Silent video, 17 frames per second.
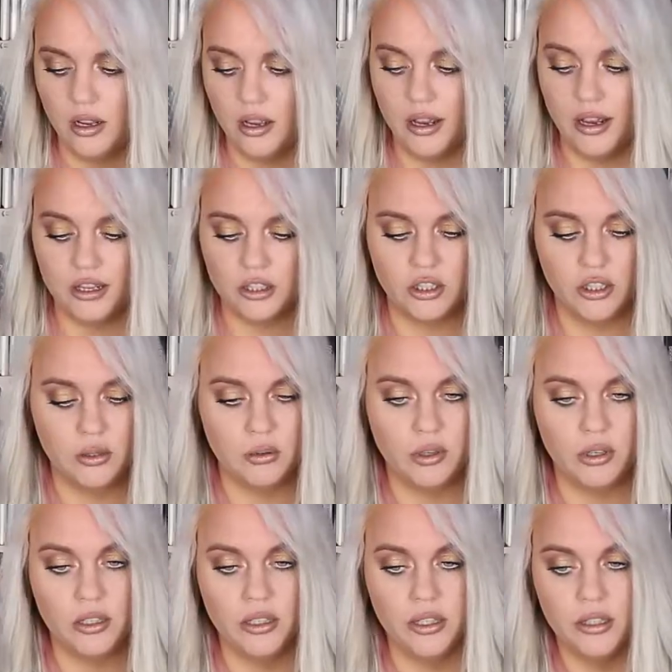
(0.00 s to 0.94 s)
I actually
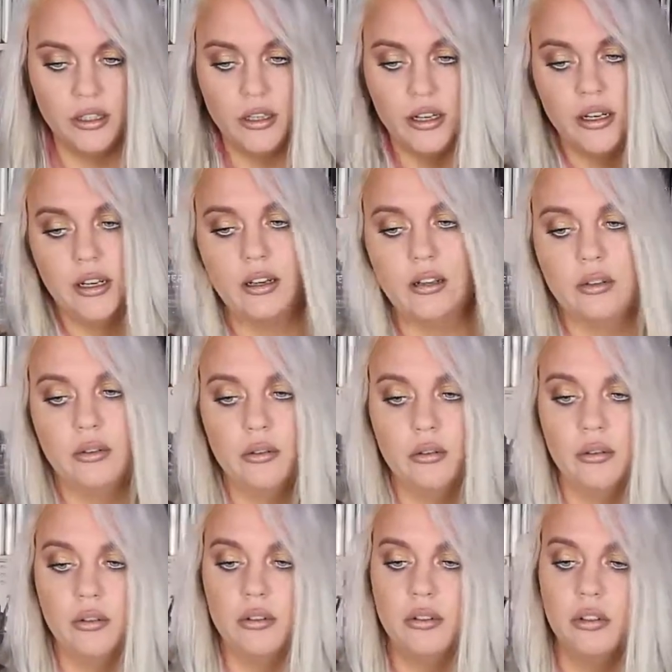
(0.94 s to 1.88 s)
wanted a
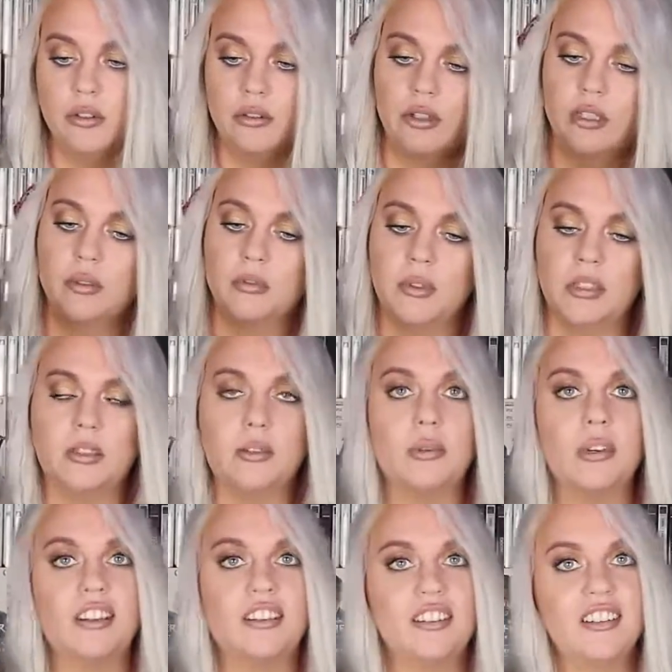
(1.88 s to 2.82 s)
good Christmas
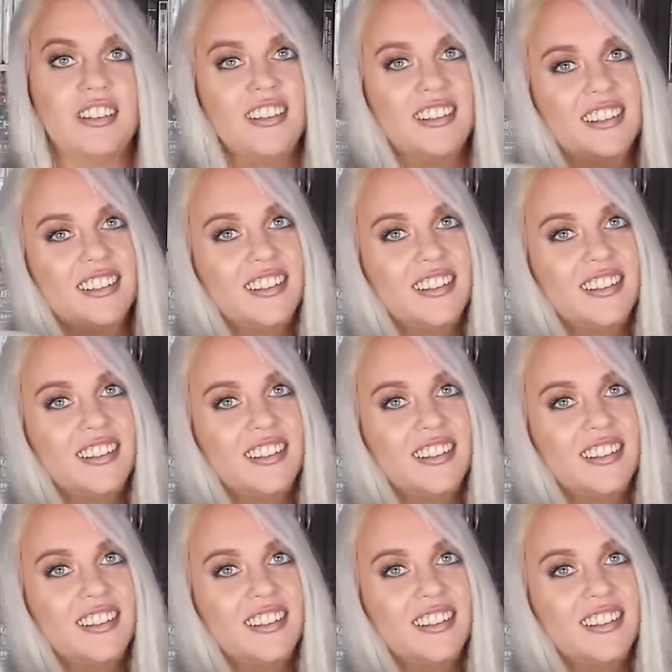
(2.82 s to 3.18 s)
sweater.